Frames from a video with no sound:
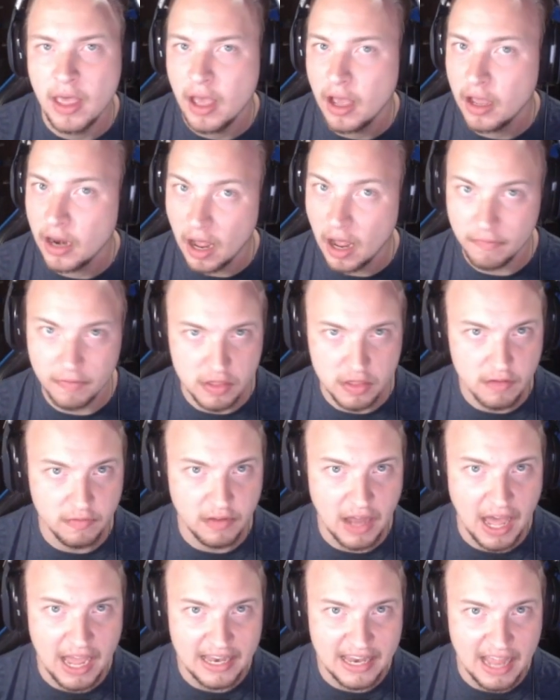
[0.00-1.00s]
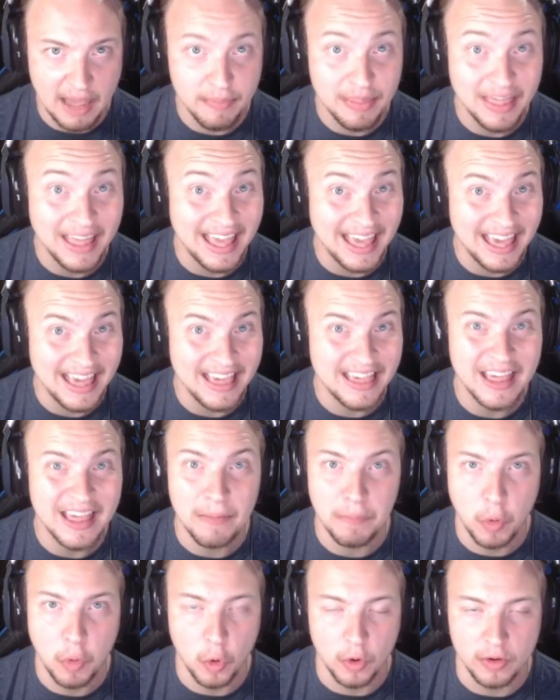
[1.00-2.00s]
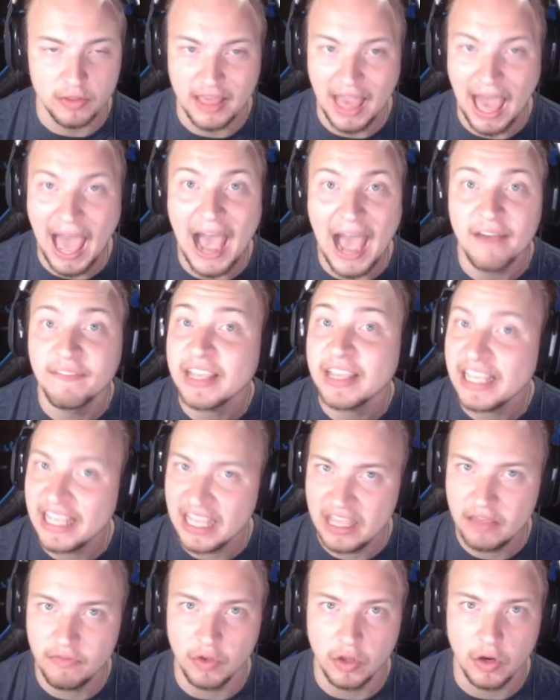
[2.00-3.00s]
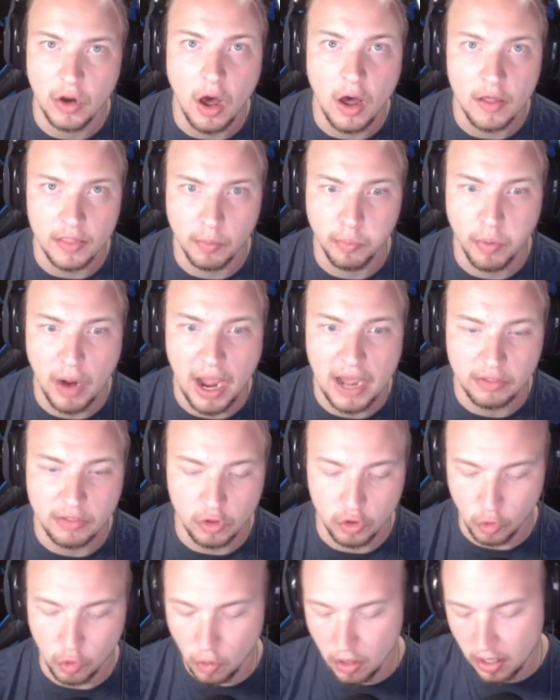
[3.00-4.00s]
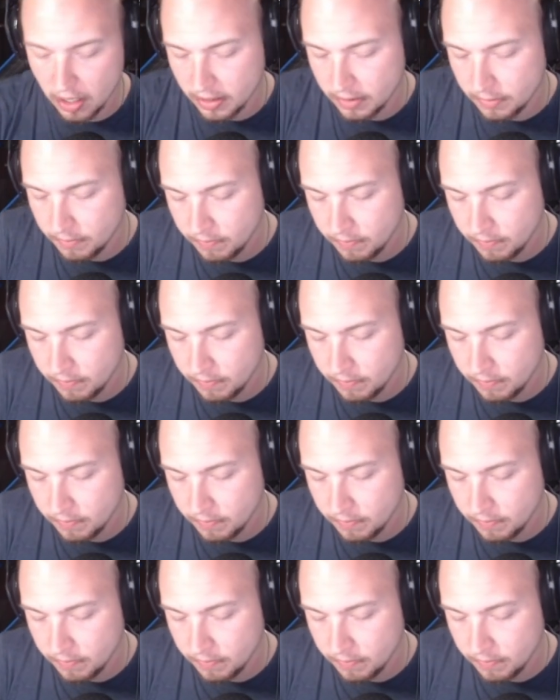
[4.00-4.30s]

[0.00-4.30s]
And offensive line depth is important to have even on the practice squad.